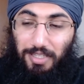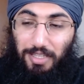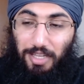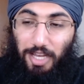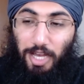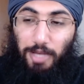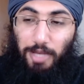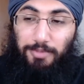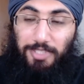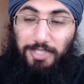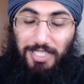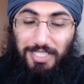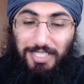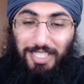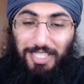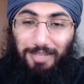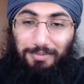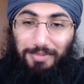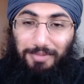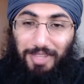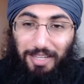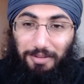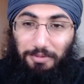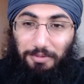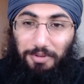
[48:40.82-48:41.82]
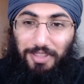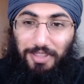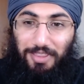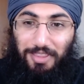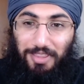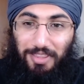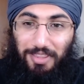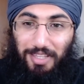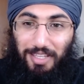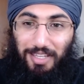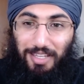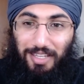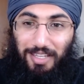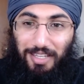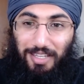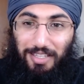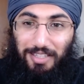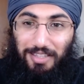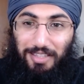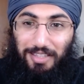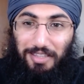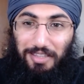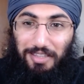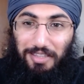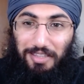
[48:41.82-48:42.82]
almost the same thing with
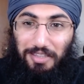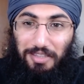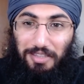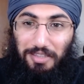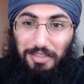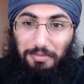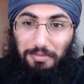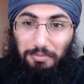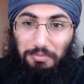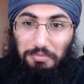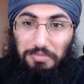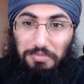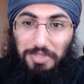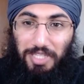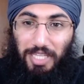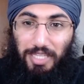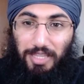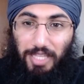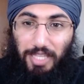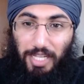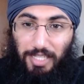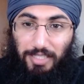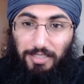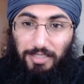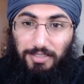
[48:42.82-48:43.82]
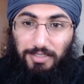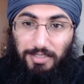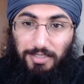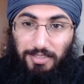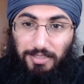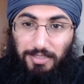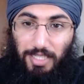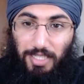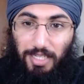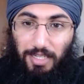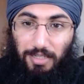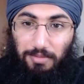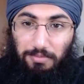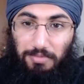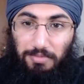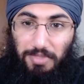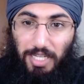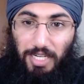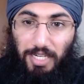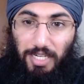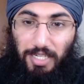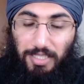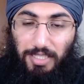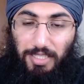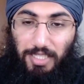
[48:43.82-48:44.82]
the Dals,
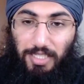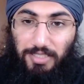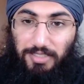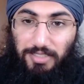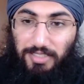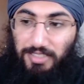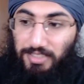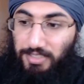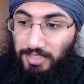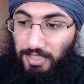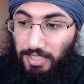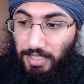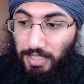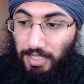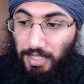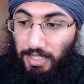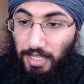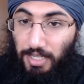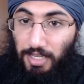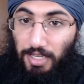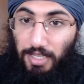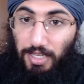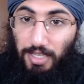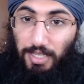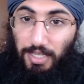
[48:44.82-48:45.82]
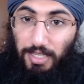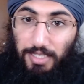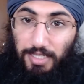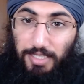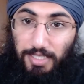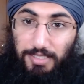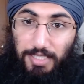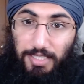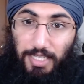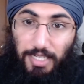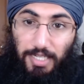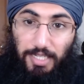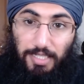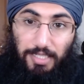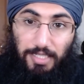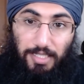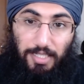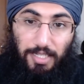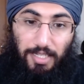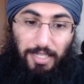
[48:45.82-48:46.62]
Nahang Dals, is that